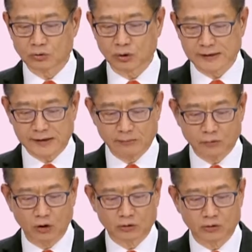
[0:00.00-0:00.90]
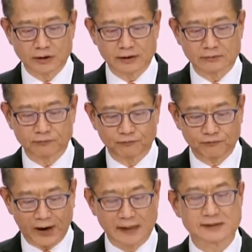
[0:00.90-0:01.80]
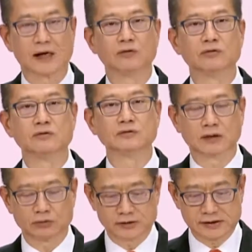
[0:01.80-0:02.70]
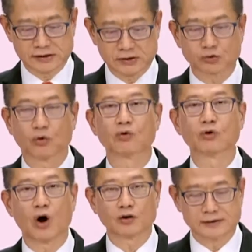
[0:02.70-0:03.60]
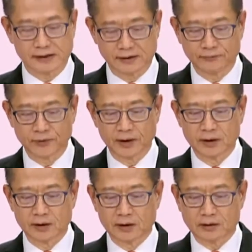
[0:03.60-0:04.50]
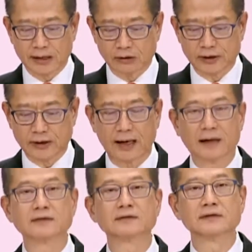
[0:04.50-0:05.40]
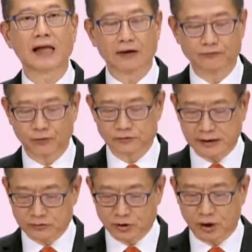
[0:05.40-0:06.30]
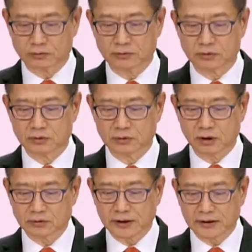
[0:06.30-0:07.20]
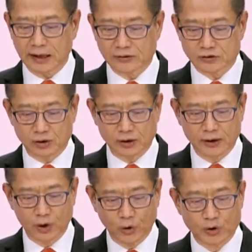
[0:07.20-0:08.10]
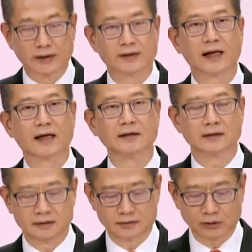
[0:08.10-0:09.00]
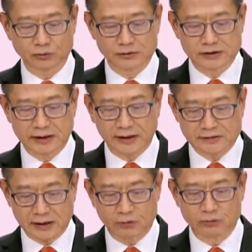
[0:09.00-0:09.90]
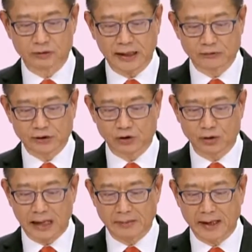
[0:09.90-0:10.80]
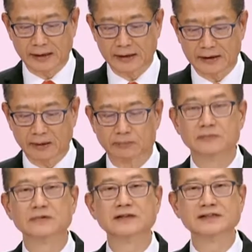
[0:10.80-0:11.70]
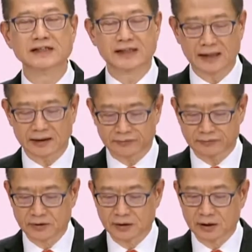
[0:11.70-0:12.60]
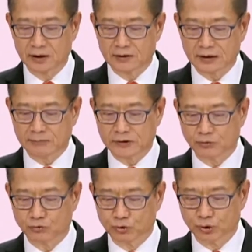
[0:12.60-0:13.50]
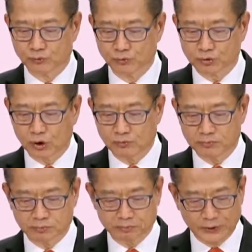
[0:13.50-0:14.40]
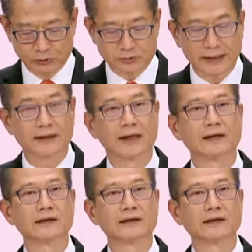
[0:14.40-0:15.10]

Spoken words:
The Shanghai Hong Kong Stock Connect and the Shenzhen Hong Kong Stock Connect have continued to expand, registering a substantial increase in trading volume. At the end of last year, a consensus was reached among the exchanges in the two places on the inclusion of exchange-traded funds,